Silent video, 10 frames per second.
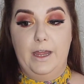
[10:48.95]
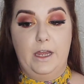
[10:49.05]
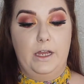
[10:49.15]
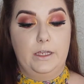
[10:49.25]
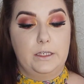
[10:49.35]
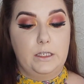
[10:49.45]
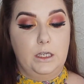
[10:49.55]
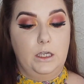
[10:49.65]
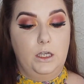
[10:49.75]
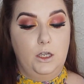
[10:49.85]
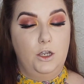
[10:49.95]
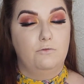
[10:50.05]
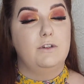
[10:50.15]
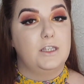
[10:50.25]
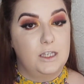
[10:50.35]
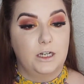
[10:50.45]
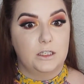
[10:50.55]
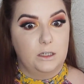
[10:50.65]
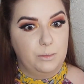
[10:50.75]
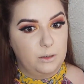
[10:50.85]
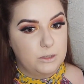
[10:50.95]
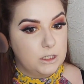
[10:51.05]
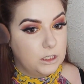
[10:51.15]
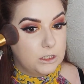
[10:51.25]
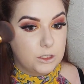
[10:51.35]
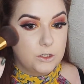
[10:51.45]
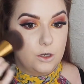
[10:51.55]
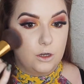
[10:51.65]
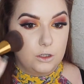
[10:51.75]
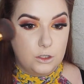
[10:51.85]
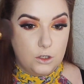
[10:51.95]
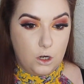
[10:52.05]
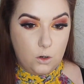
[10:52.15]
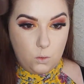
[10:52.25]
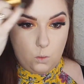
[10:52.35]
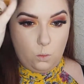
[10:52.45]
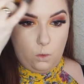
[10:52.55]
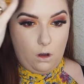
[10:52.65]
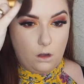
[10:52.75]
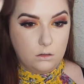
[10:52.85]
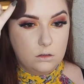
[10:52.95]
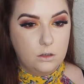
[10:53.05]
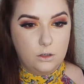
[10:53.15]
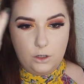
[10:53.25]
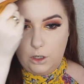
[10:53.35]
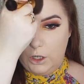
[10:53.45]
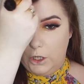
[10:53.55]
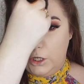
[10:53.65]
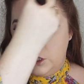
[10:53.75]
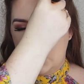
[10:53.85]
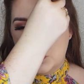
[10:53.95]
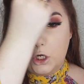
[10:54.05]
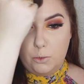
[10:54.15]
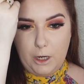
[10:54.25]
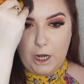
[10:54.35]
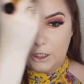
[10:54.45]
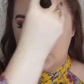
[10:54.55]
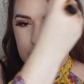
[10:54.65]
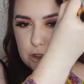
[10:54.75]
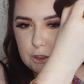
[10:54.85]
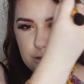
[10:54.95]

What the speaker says: It is ridiculously pigmented, so you don't want too much.